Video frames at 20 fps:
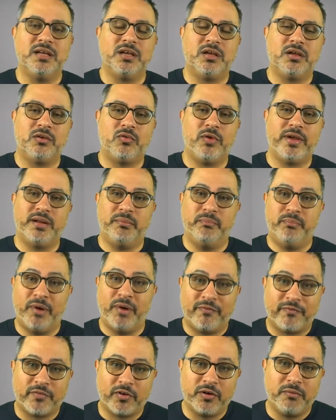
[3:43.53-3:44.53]
create a
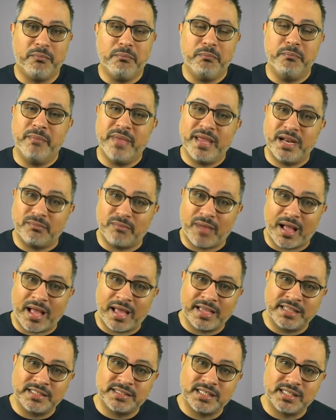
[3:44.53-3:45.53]
buffer,
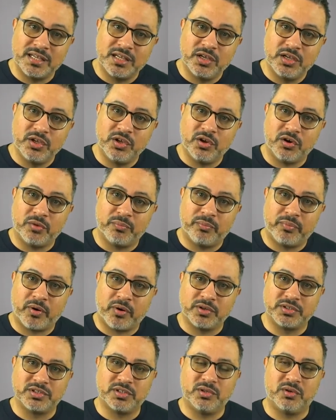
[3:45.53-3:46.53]
minimize your
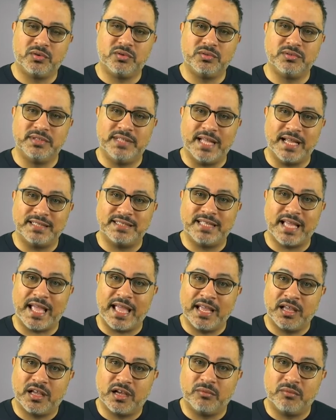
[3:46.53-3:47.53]
personal debt to
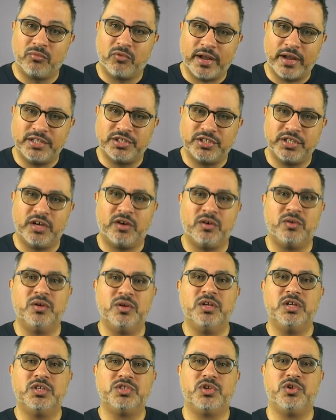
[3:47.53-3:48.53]
income ratio
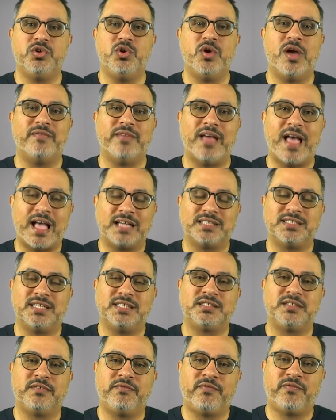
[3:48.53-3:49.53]
so you have access
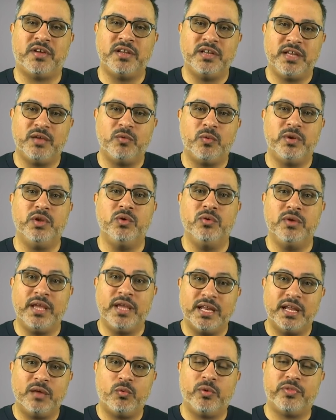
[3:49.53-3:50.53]
to funding when you need
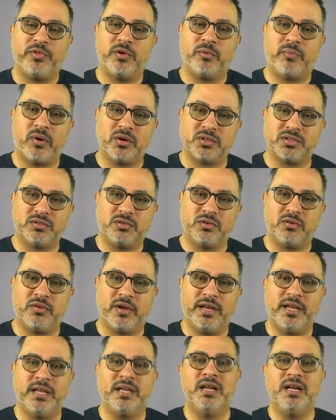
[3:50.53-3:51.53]
it with your personal
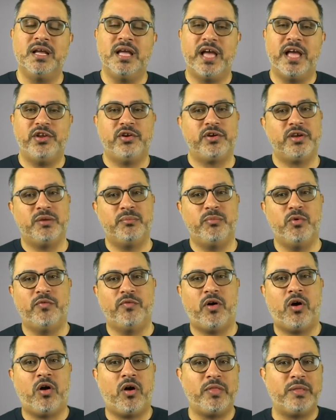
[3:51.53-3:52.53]
credit and you're going to move
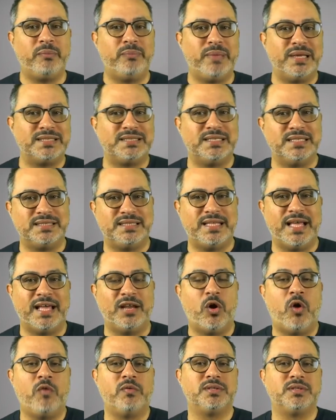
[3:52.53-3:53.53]
all the business debt
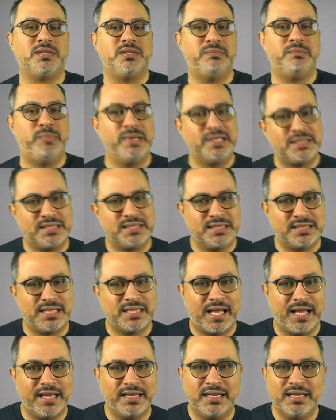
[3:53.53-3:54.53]
over to the business side